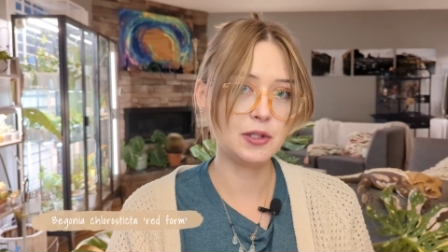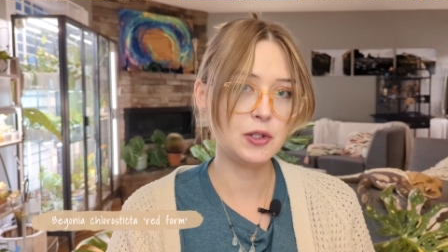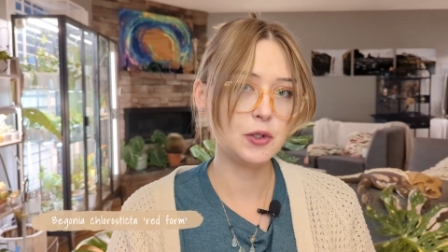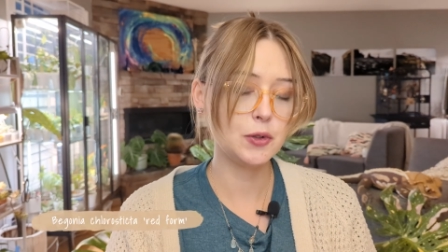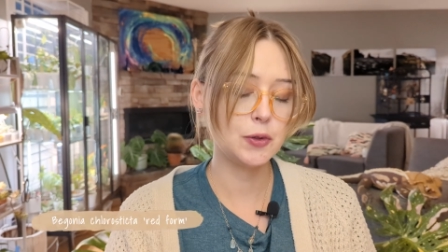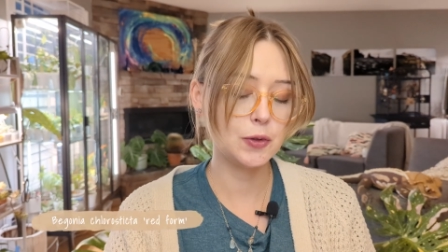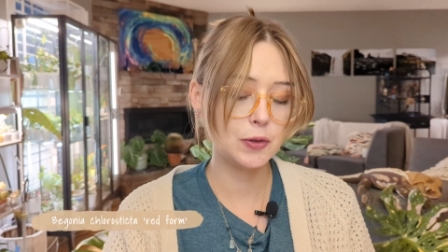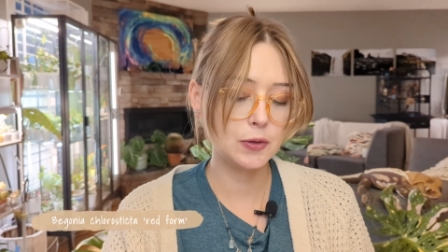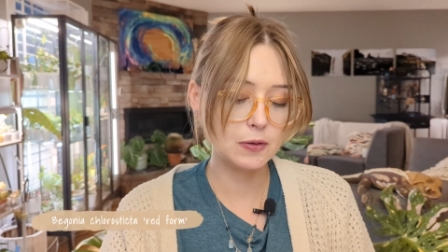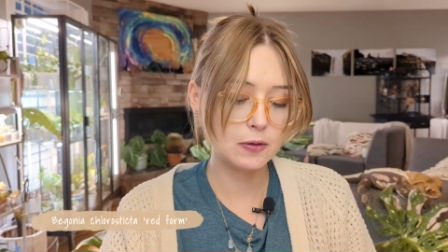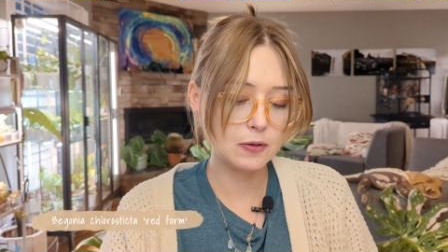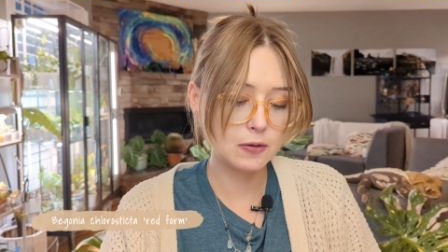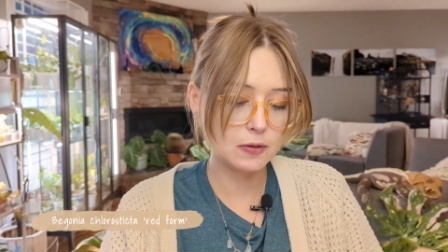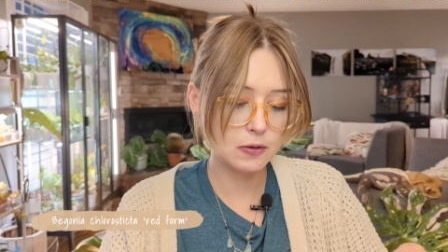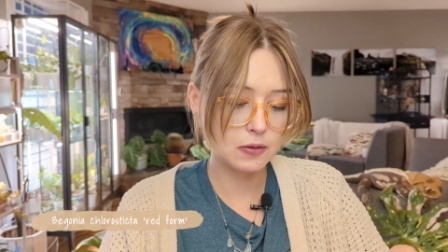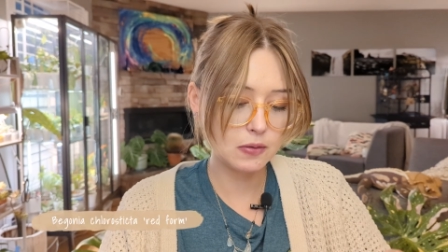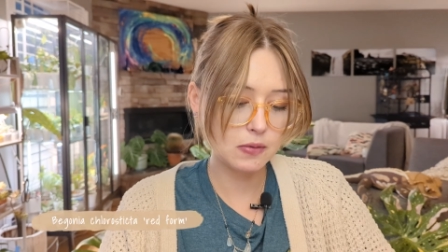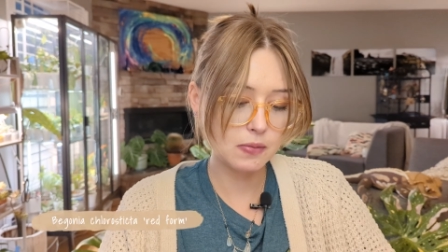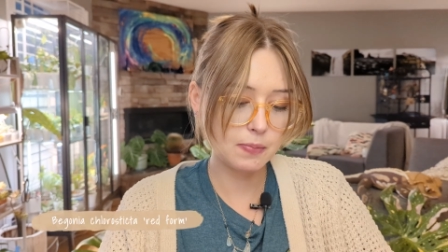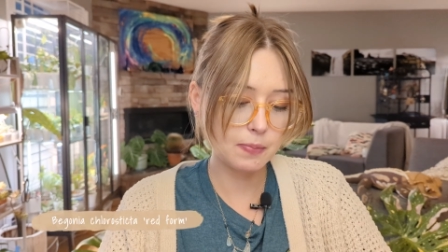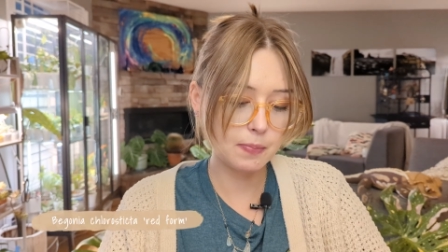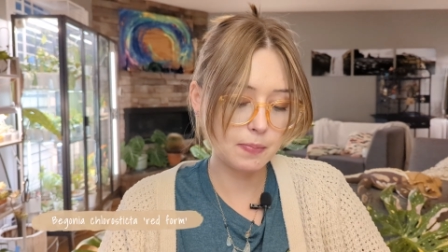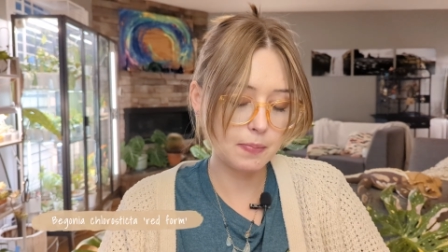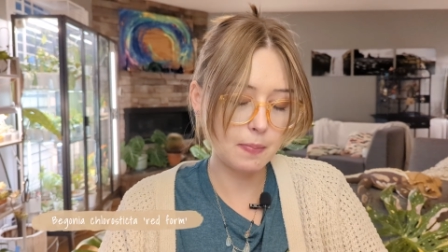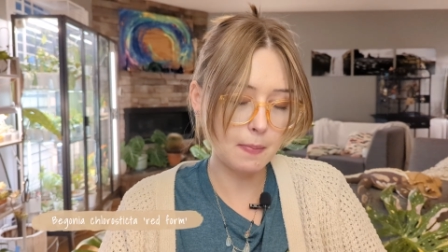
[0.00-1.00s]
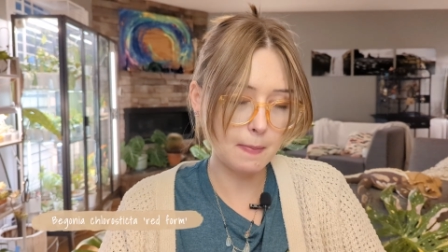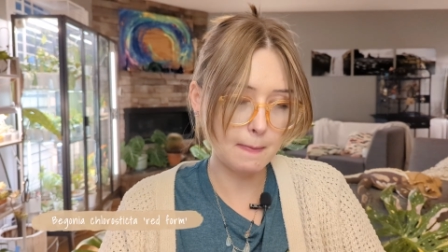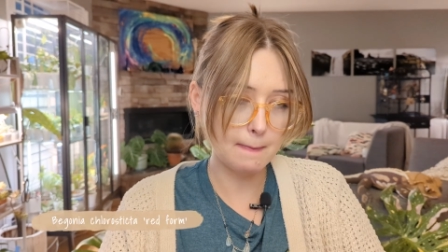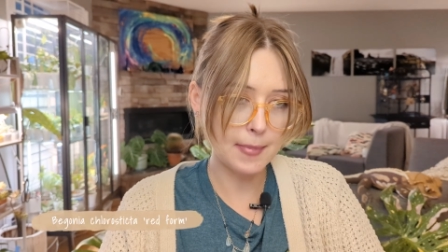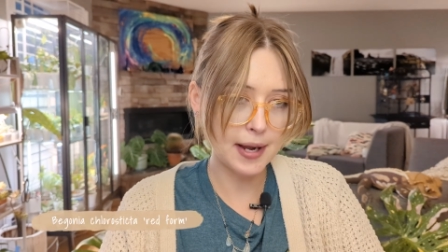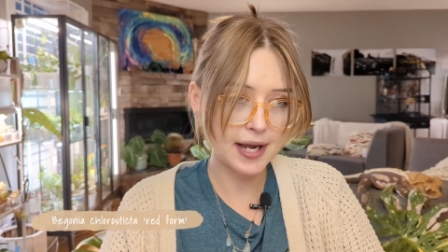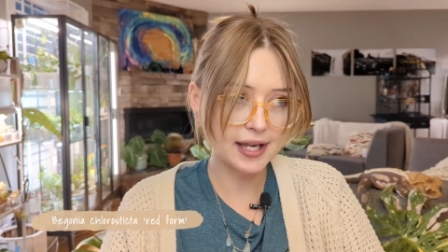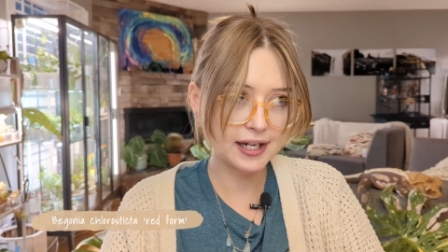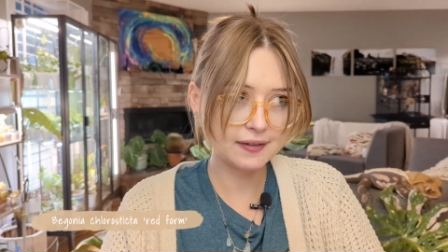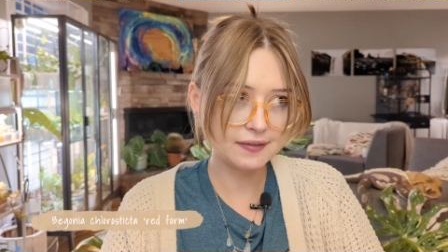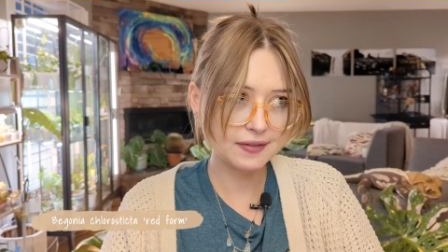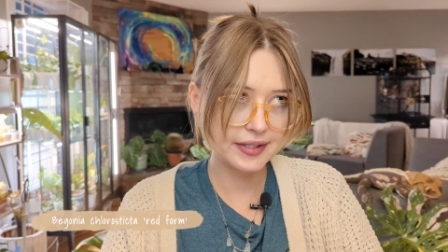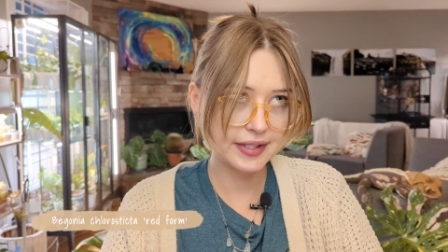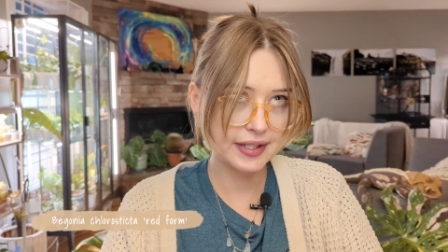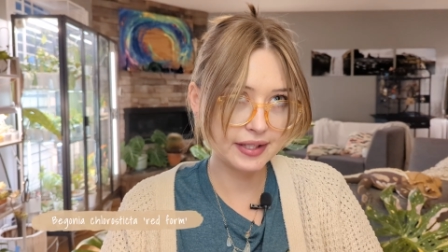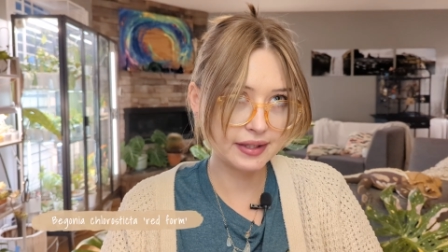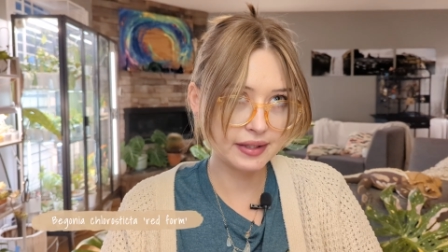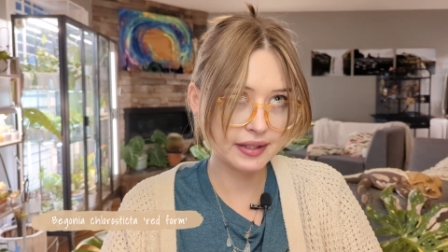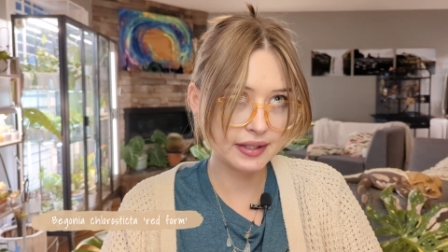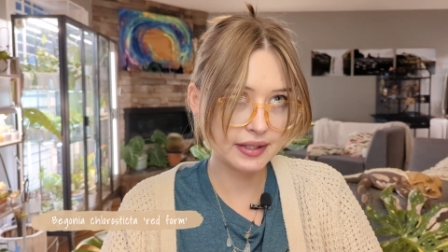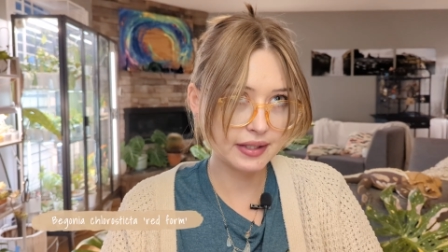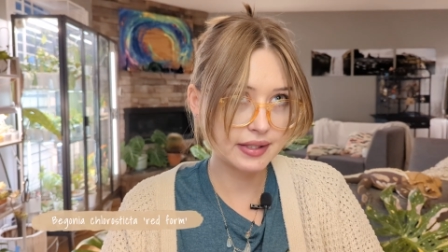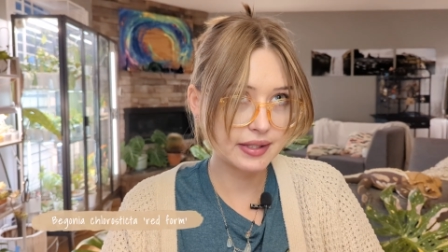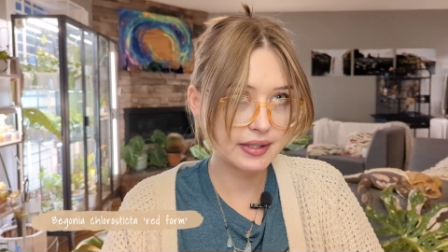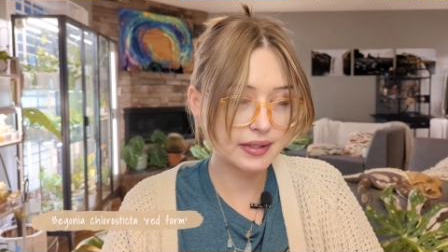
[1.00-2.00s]
You might have seen
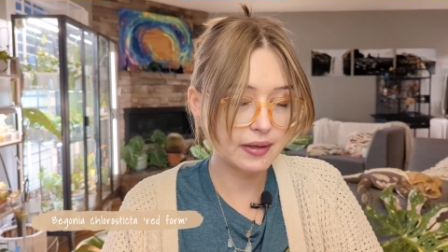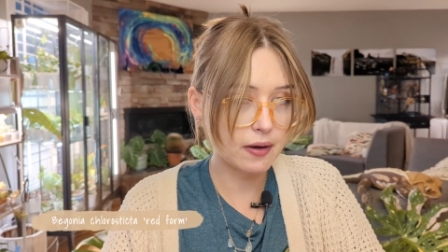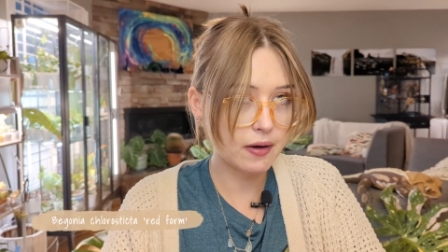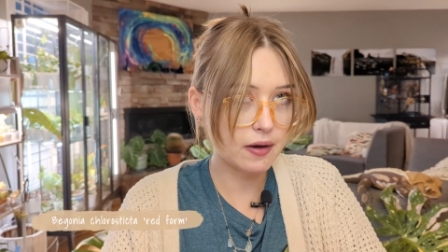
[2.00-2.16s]
this